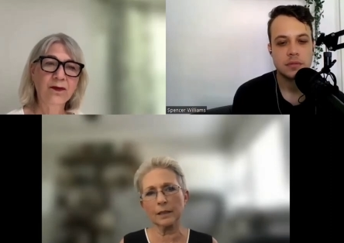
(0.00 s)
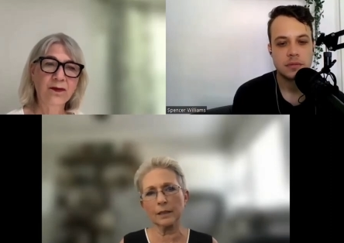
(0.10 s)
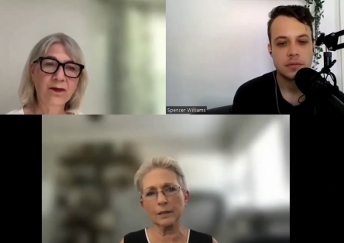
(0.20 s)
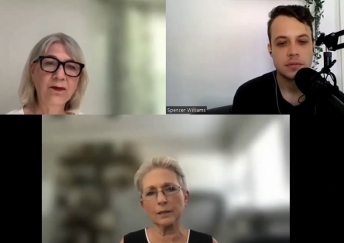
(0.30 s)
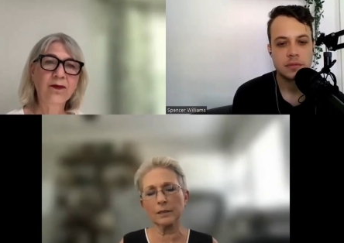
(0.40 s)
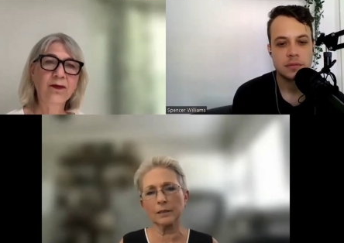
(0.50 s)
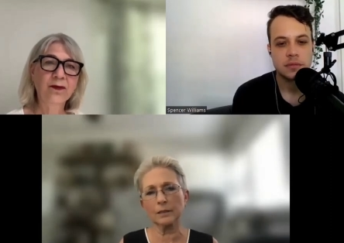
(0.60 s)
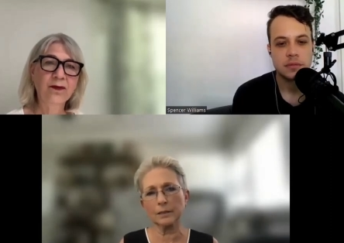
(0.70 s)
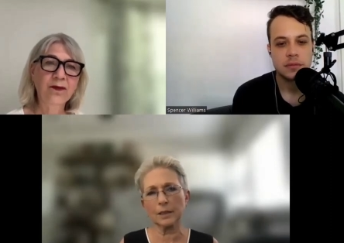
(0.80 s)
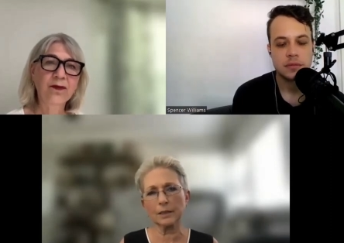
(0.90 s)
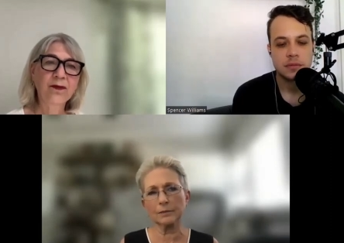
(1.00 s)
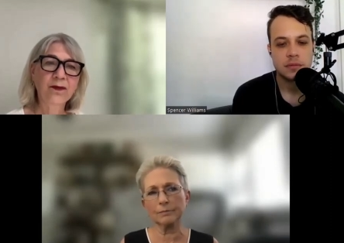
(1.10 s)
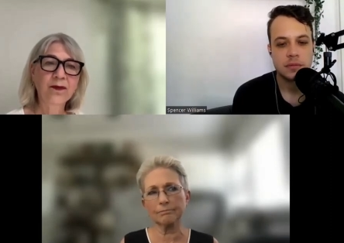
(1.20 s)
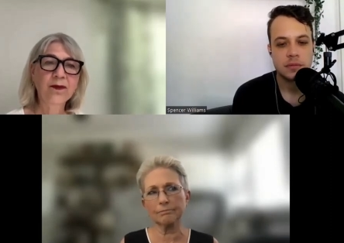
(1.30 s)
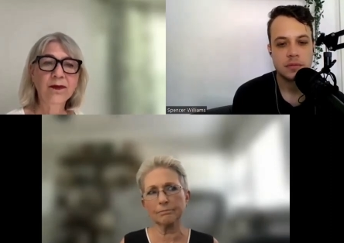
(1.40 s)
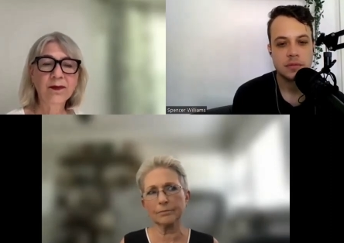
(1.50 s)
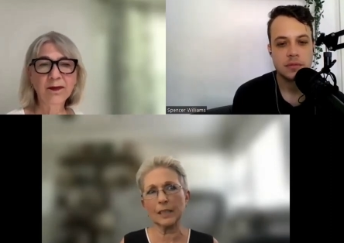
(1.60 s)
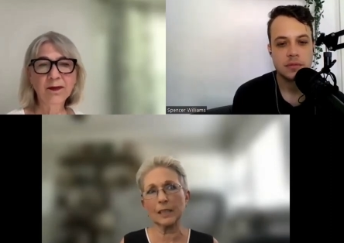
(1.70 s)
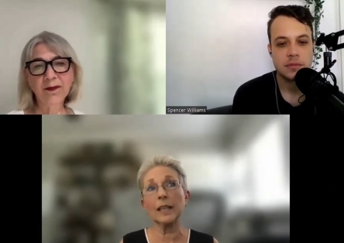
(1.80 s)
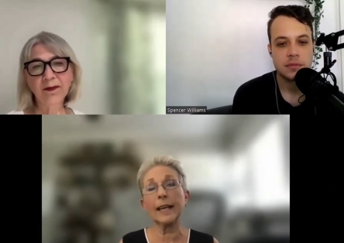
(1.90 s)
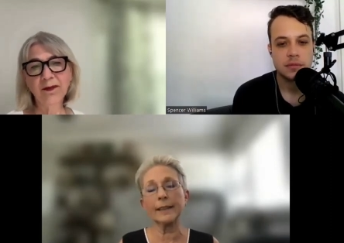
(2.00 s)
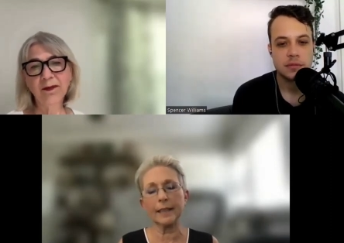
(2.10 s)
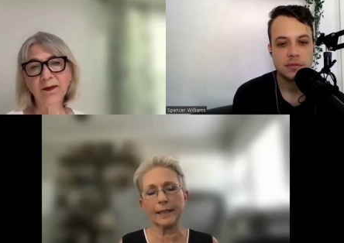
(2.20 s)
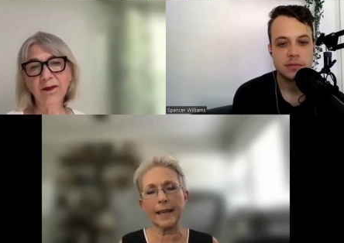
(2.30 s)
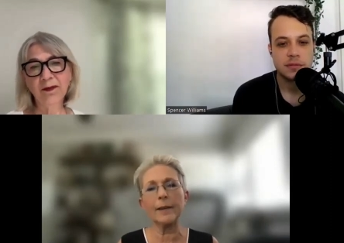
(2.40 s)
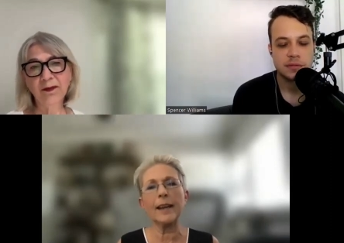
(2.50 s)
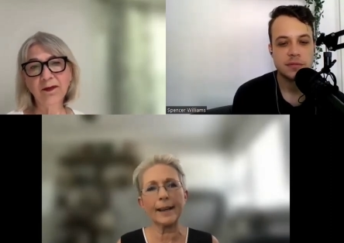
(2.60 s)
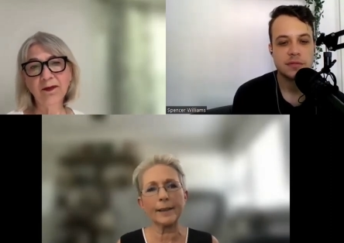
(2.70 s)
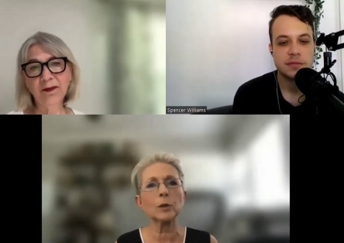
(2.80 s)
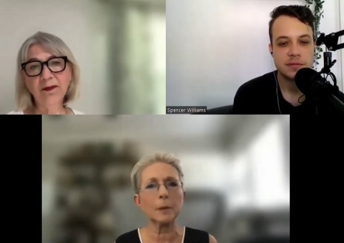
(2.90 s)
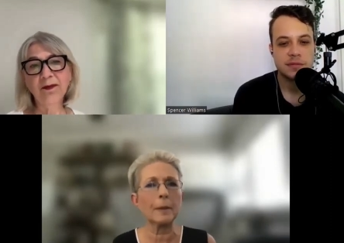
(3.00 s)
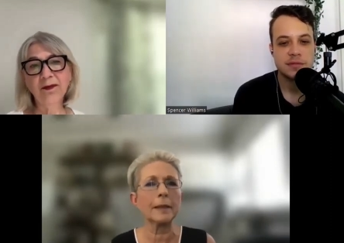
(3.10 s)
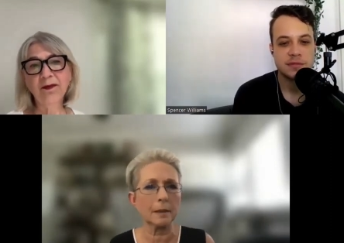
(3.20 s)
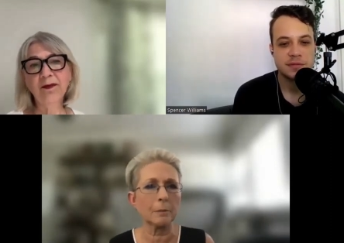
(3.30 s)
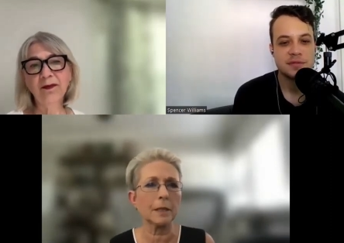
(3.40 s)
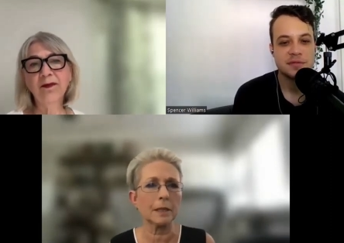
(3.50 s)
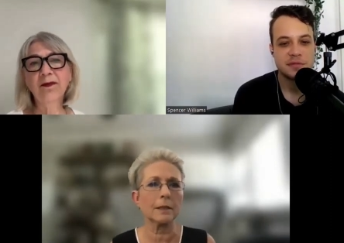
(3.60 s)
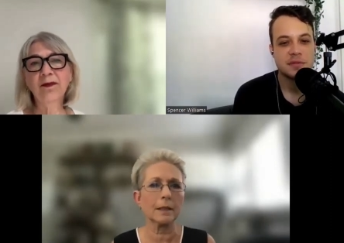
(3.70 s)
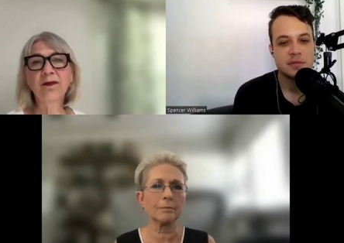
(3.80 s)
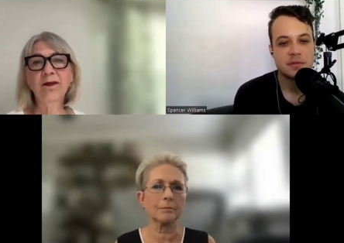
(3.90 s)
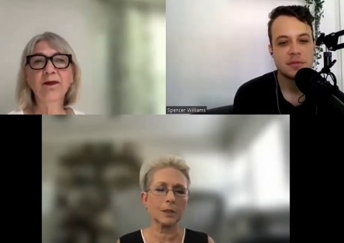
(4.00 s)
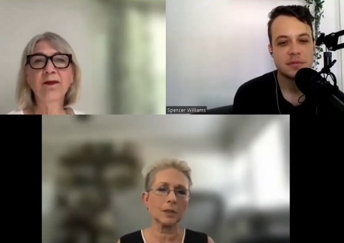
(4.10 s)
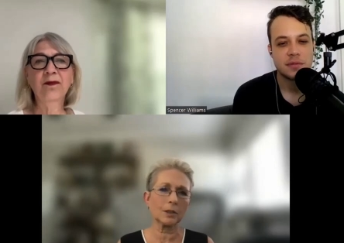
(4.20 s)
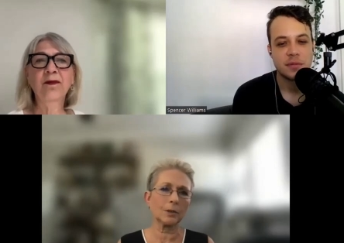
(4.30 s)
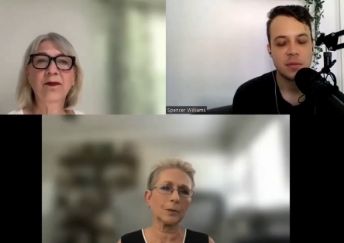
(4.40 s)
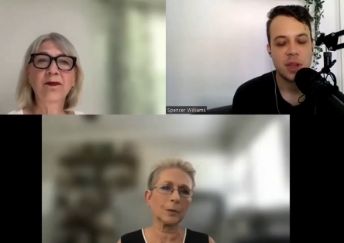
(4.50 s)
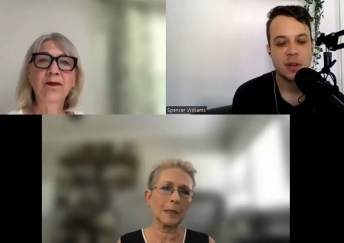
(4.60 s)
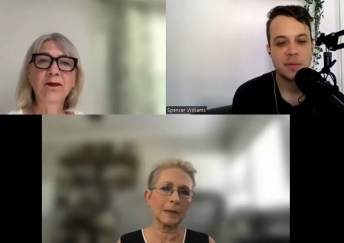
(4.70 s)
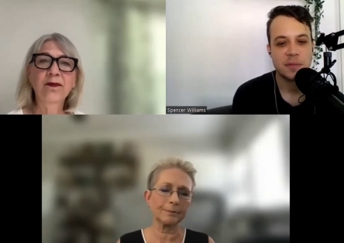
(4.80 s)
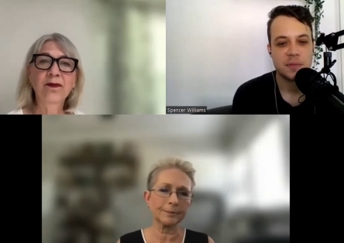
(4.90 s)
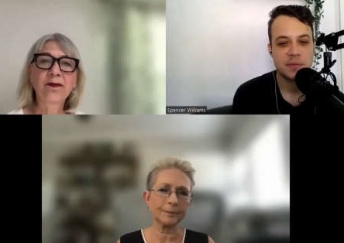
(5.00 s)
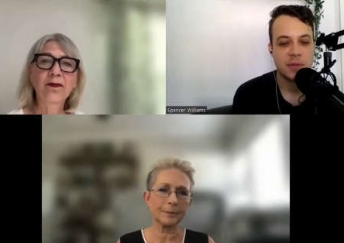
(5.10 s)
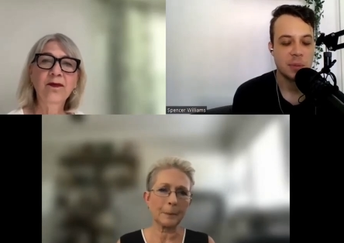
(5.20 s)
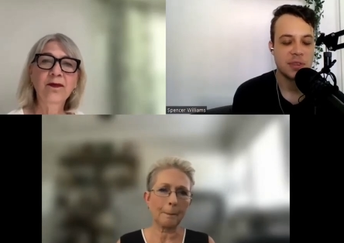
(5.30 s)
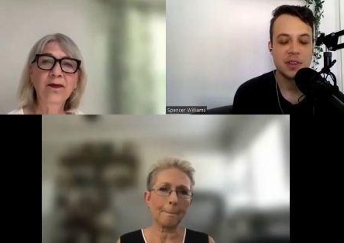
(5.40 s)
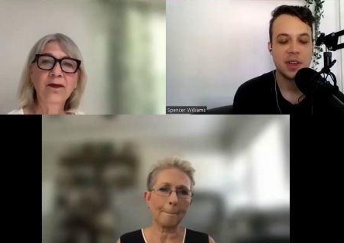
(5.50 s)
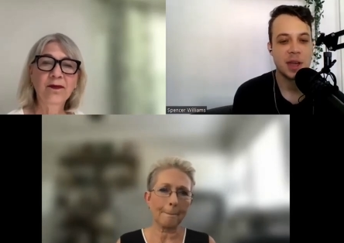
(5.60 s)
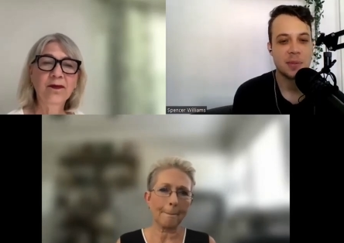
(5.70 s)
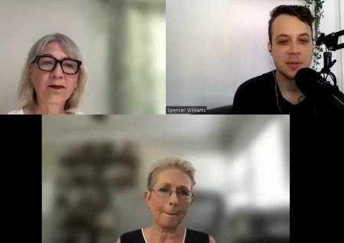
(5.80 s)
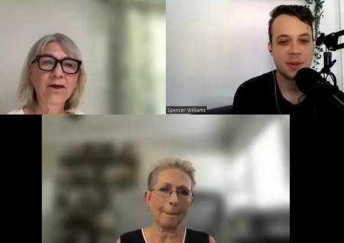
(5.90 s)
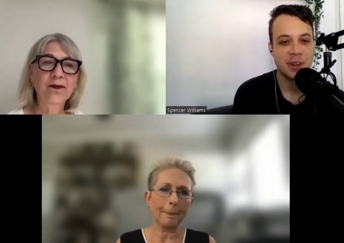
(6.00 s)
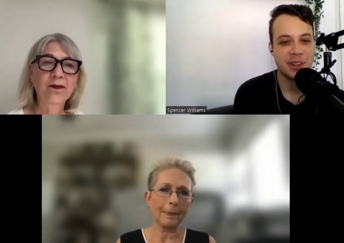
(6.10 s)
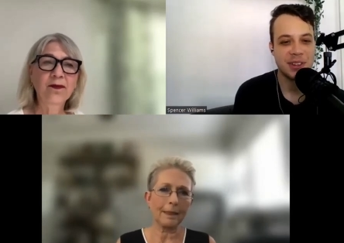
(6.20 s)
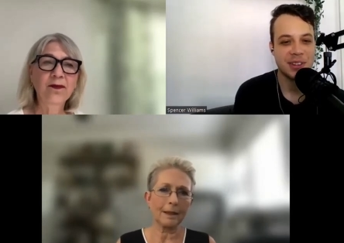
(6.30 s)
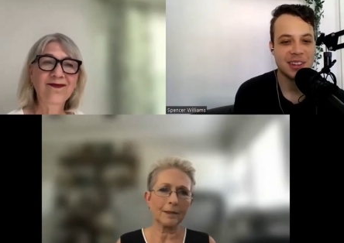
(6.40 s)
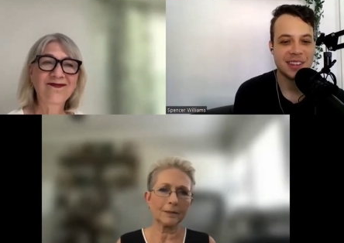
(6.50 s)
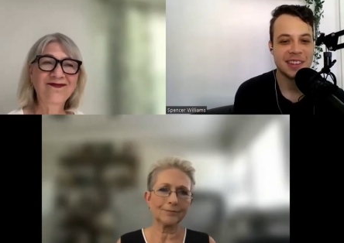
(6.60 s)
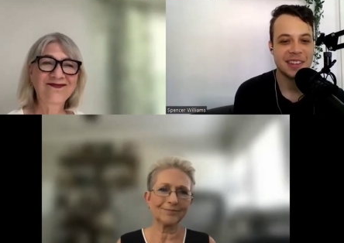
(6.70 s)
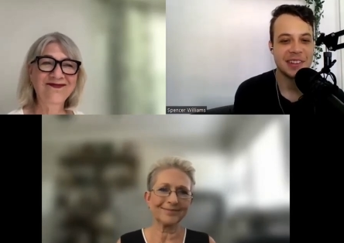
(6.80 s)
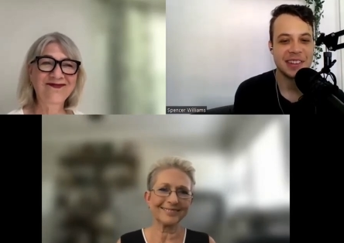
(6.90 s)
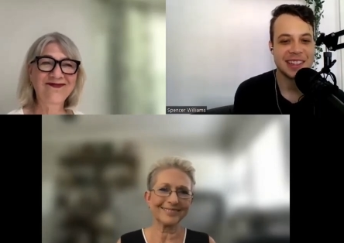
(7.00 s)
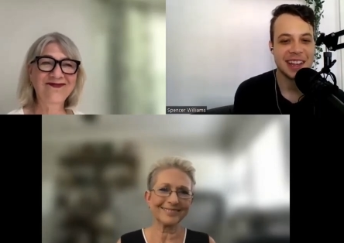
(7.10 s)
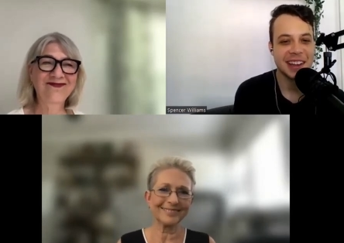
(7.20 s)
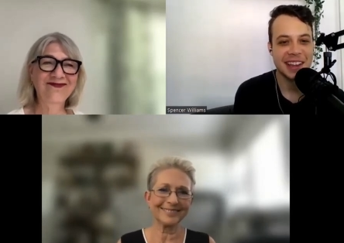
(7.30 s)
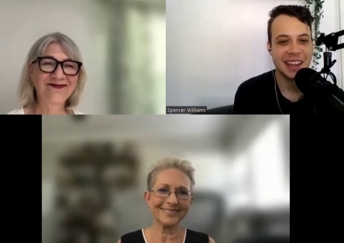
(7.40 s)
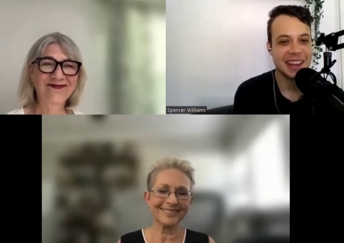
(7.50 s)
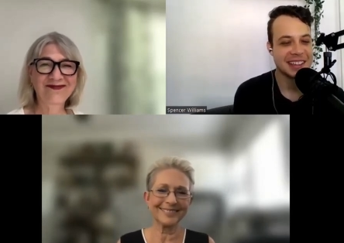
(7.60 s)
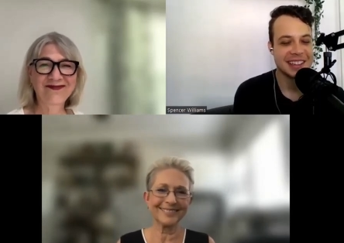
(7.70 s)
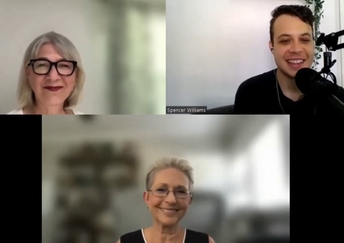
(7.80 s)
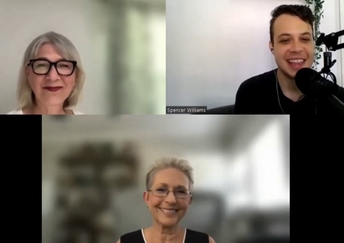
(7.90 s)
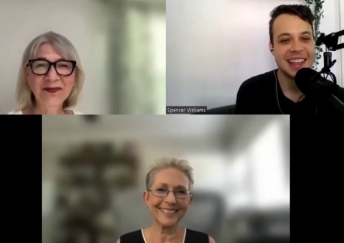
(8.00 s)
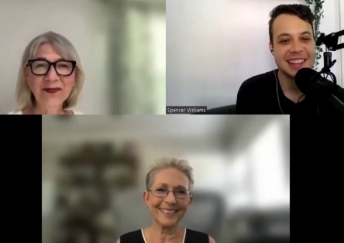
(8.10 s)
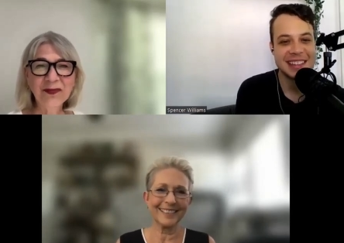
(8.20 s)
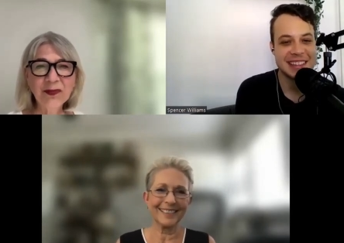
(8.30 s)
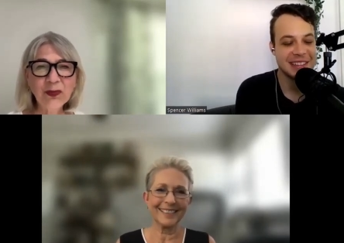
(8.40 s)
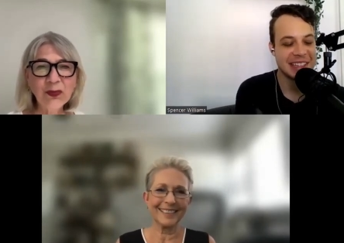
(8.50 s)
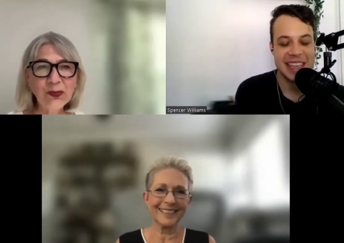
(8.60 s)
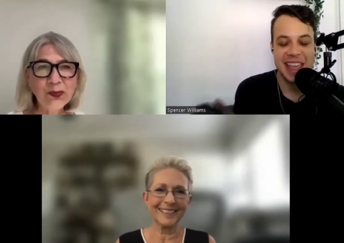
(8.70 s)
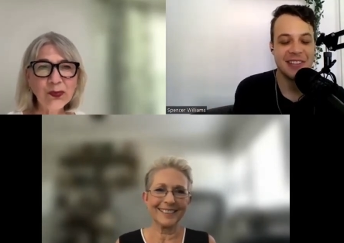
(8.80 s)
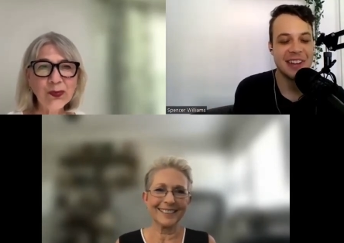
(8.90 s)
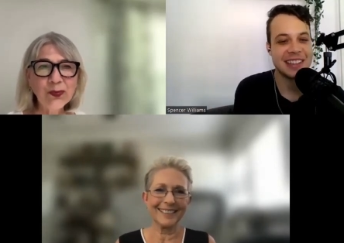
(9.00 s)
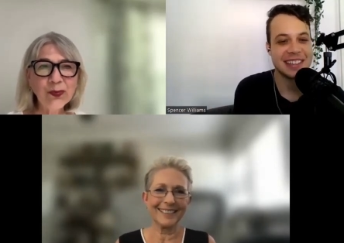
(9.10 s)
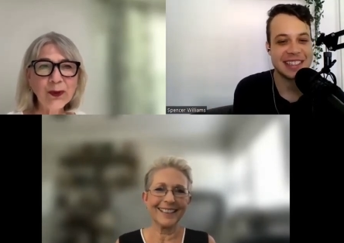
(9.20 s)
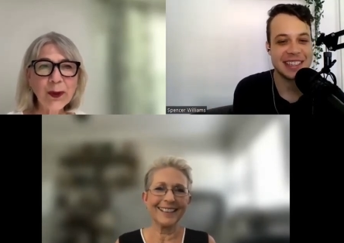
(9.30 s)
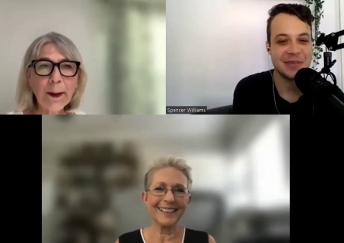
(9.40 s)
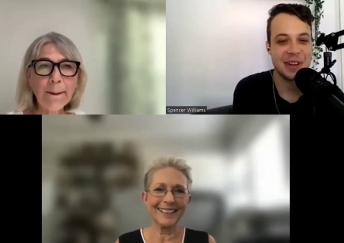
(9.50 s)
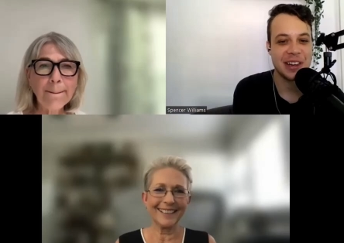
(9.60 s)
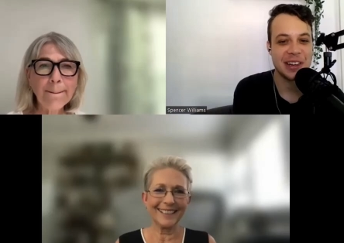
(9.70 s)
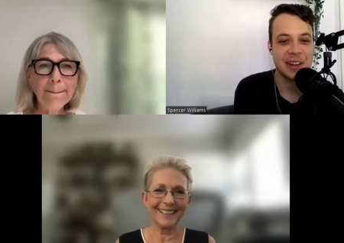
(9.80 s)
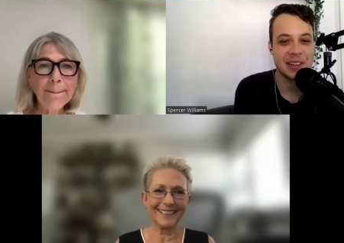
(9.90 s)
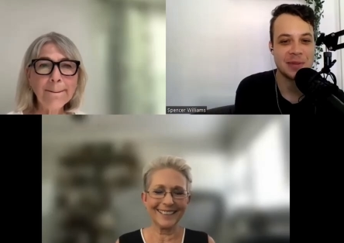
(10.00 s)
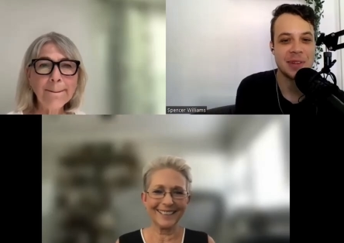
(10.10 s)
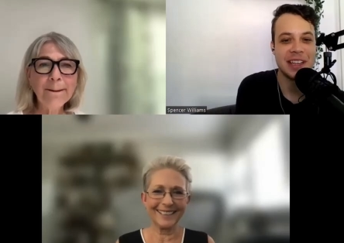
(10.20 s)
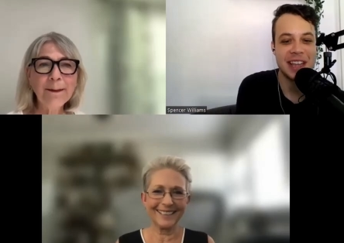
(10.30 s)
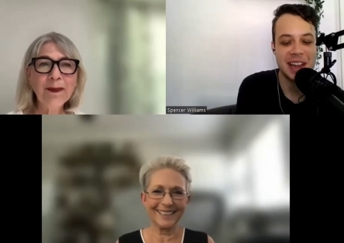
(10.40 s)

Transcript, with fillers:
Speaker 1: and glad that that actually meant something to them. So for me.
Speaker 2: I'm so happy for you too. This is so exciting, and I just can't can't wait to see where the costuming